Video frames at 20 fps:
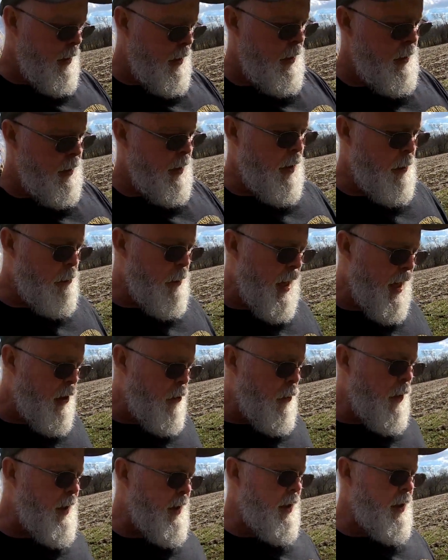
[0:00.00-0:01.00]
and come
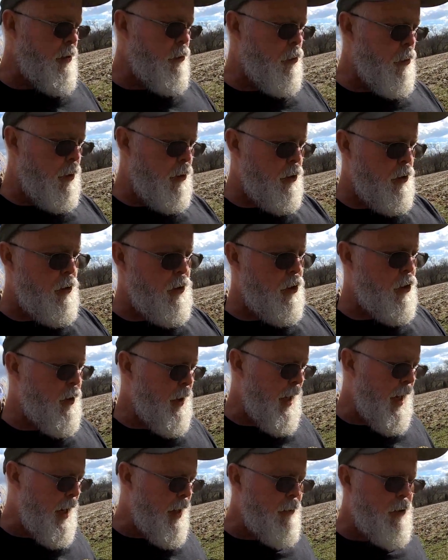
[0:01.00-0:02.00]
back with it, and we'll do a
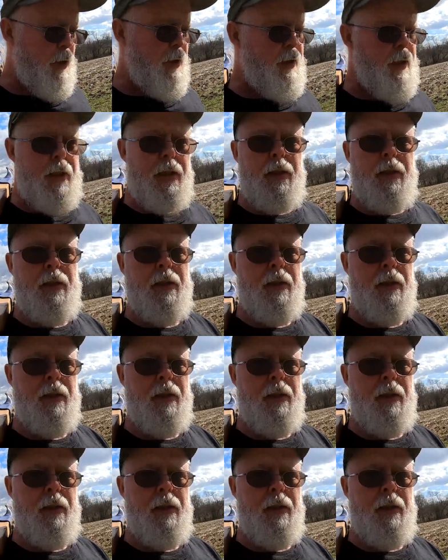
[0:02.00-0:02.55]
good average